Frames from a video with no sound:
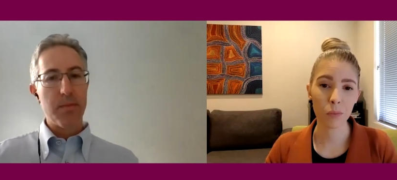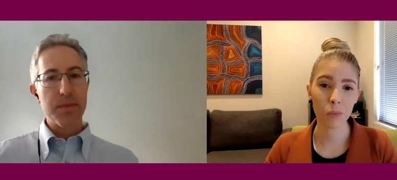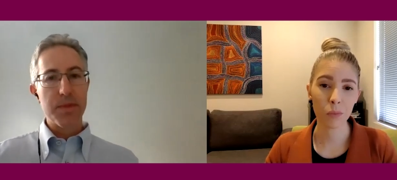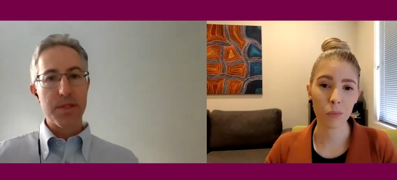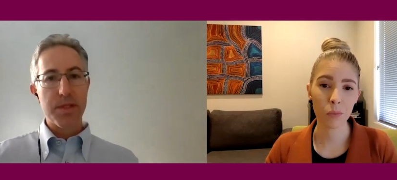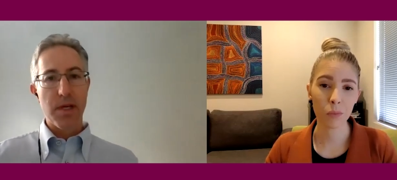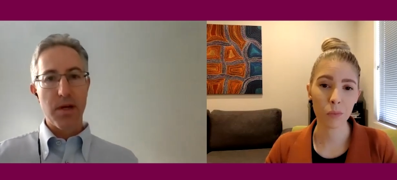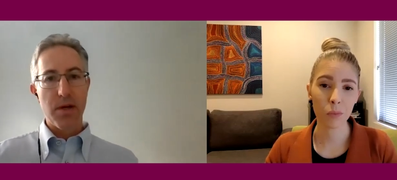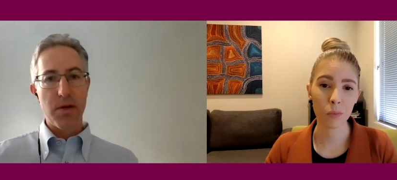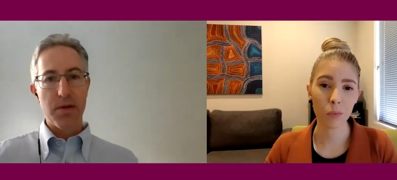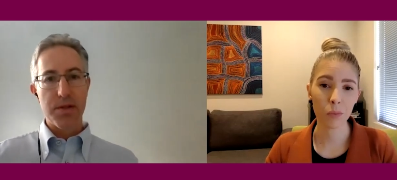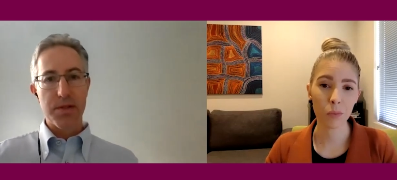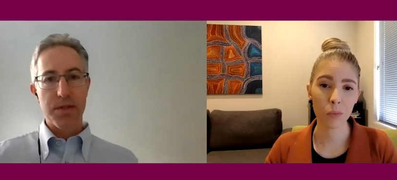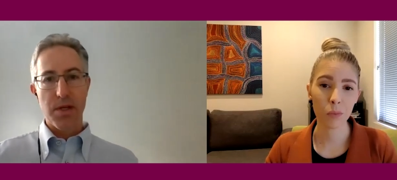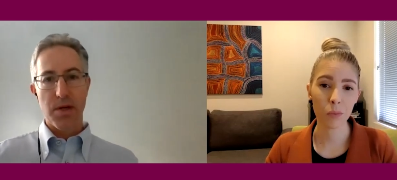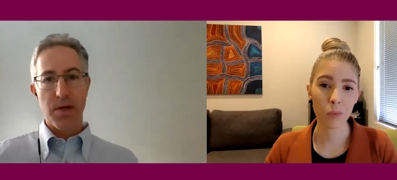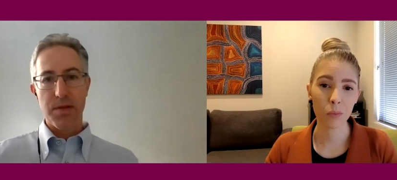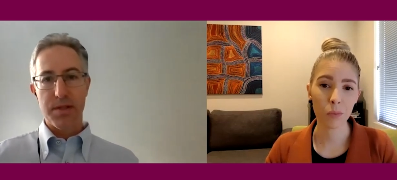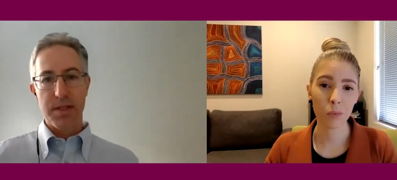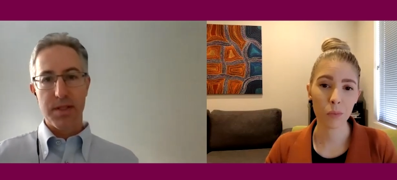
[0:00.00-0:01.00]
Speaker 1: So
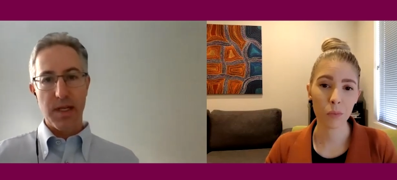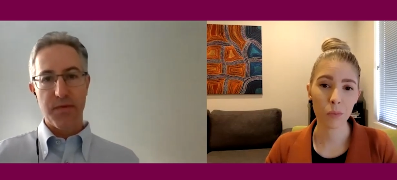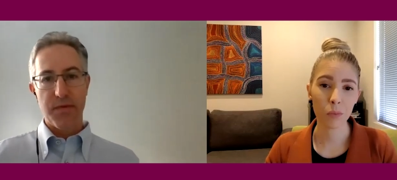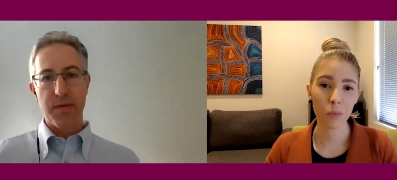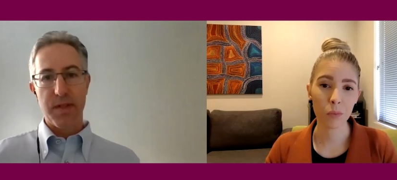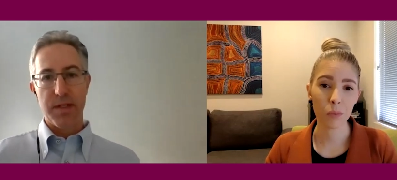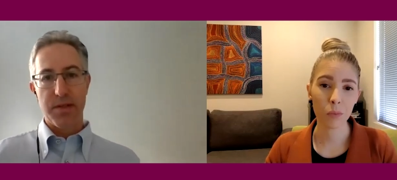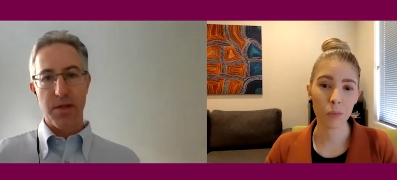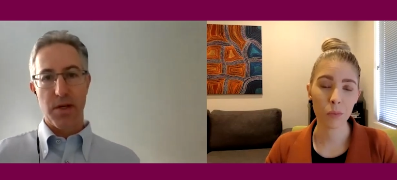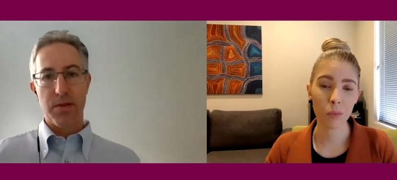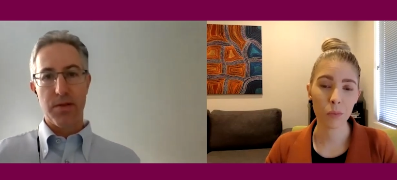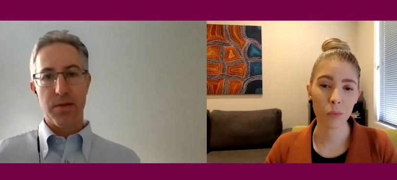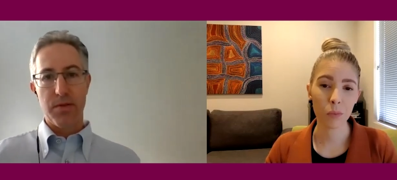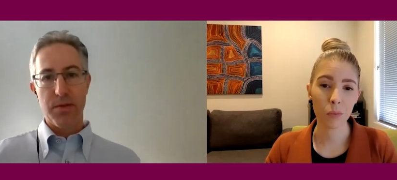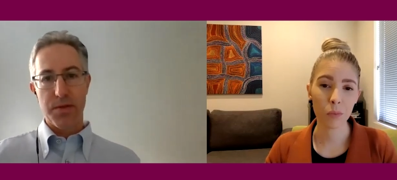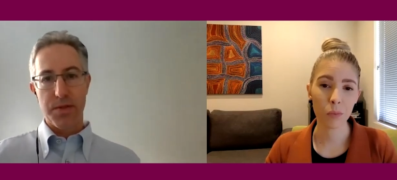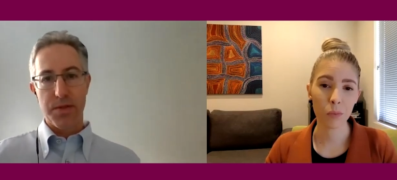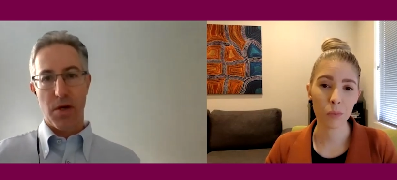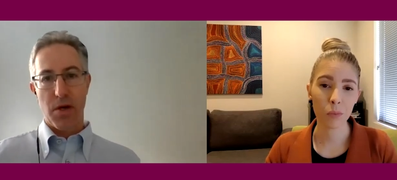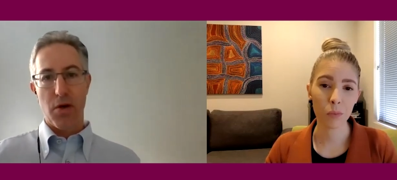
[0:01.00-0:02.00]
so definitely don't
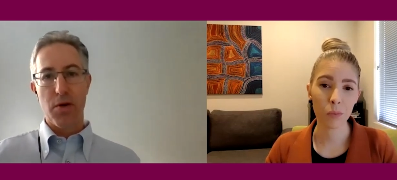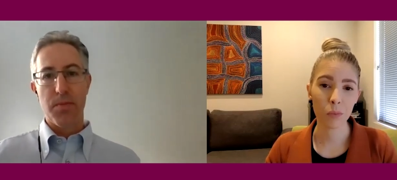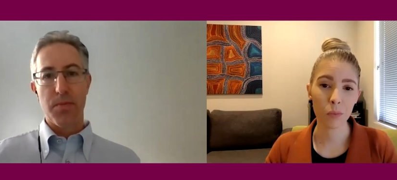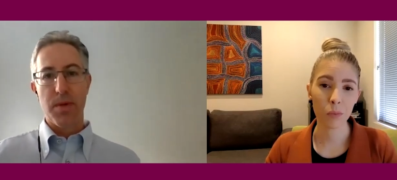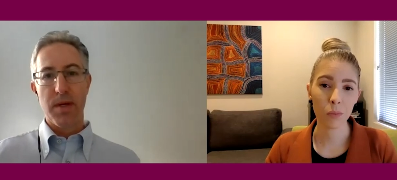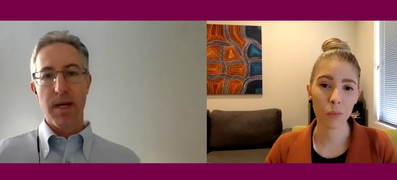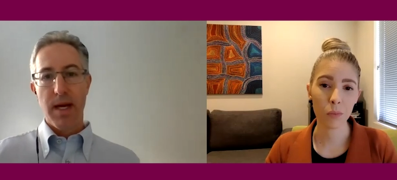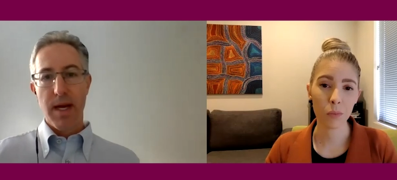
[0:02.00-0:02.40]
lose hope,